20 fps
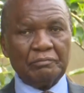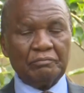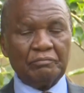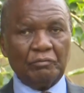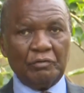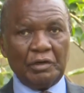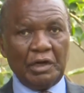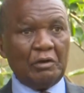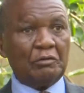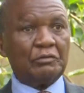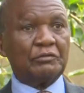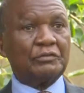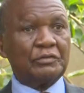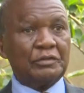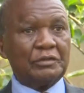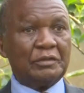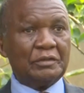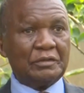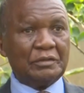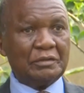
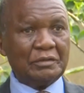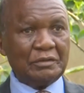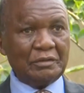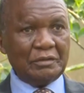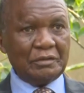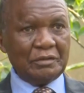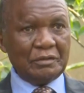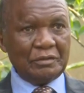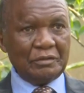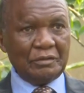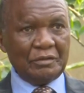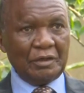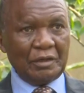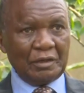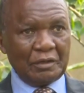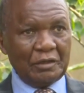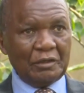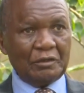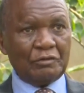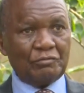pronouncing their
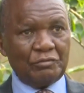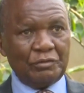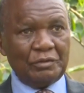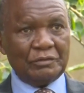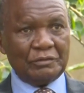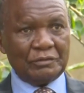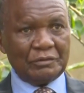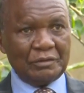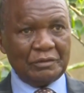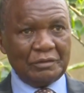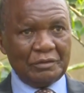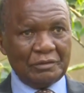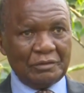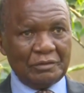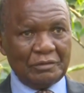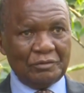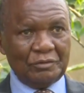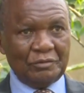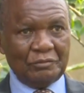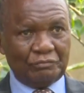countries
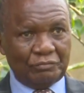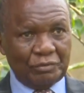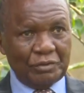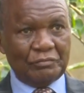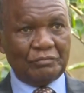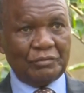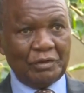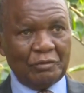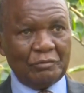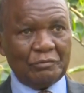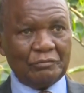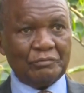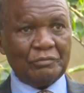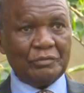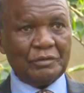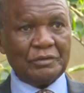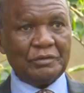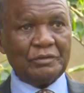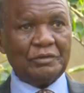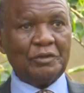in favor of
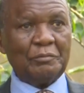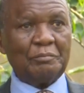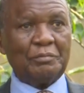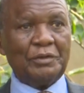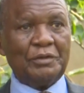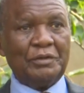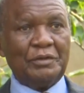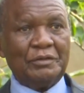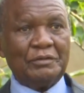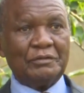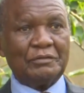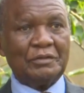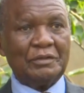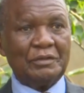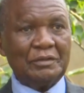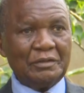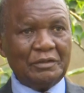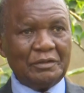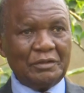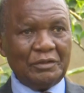independence.
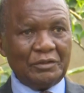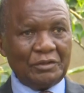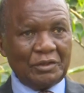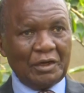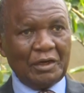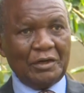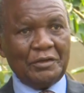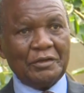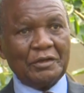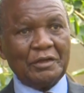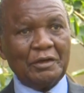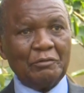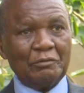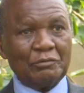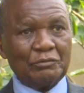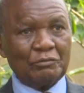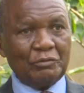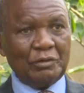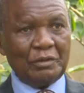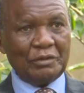And Tanganyika
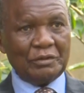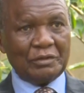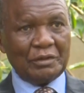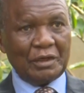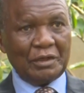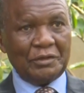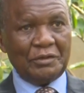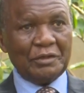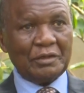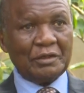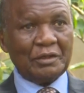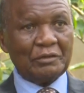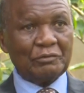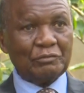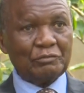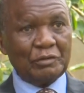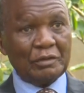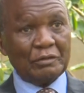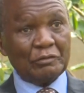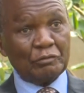was one. Tanganyika
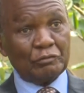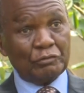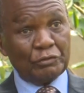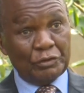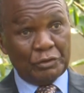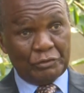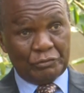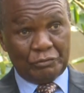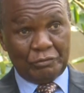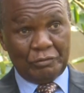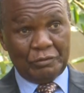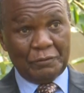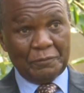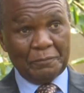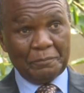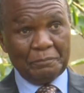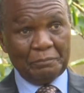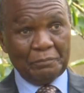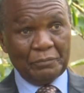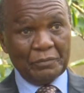Student Association
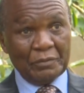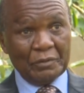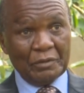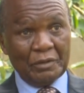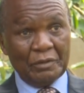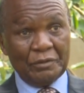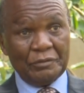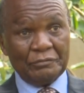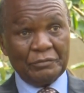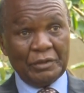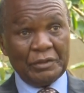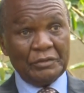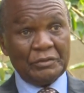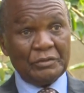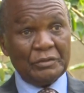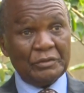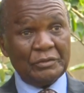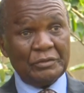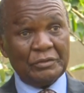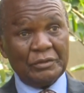mm.
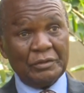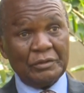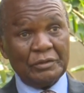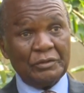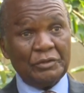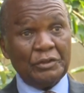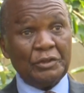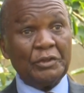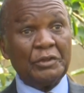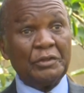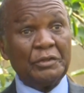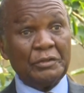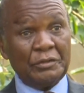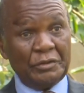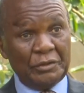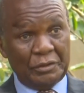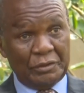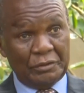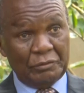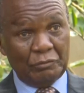invited Nyerere
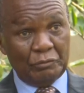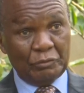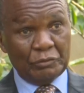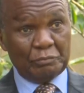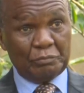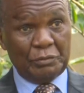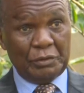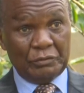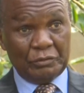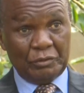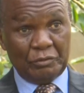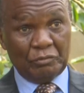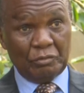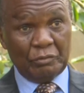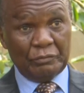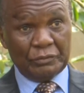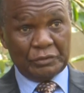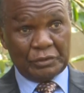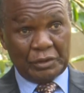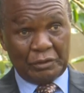then, who was president
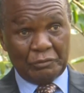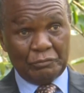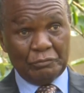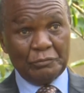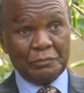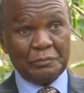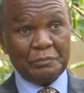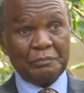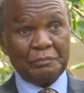of TANU,